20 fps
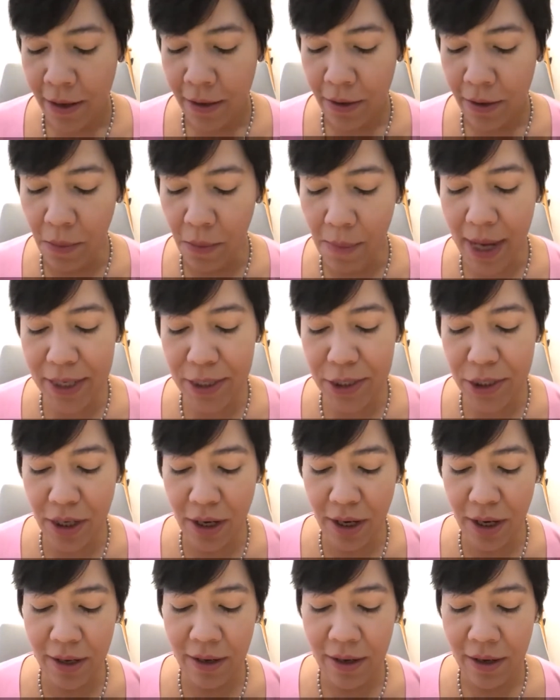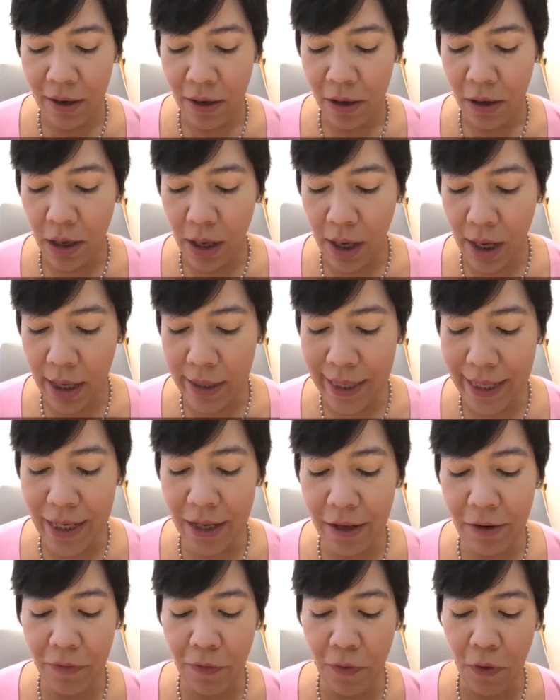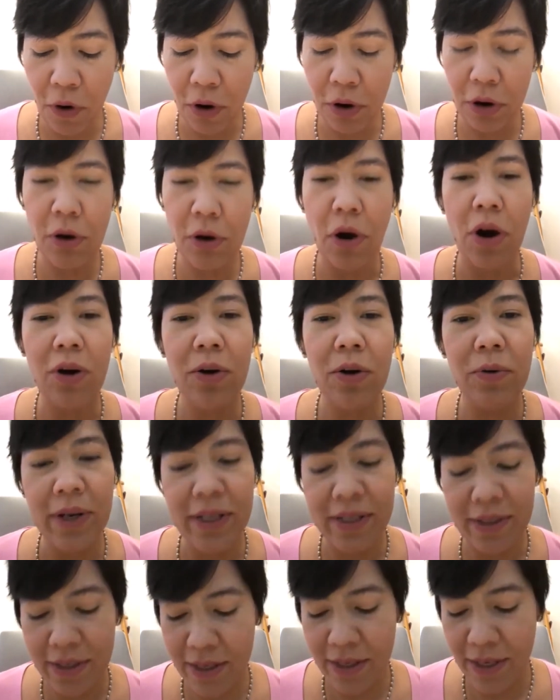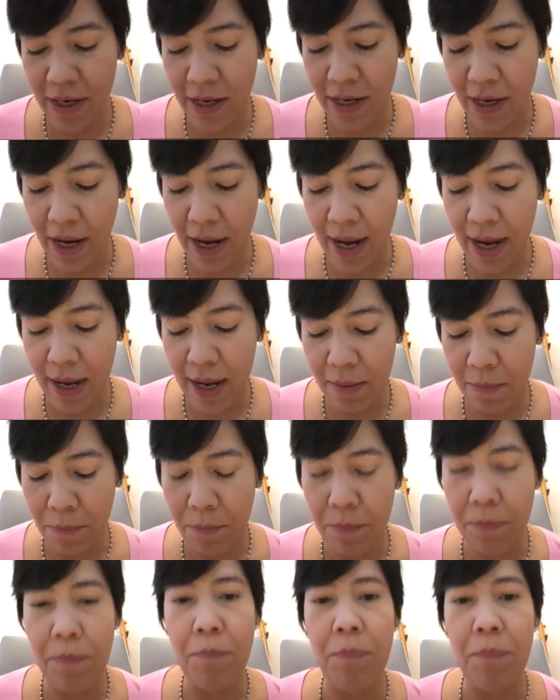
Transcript: You mentioned uh, the need for congruency and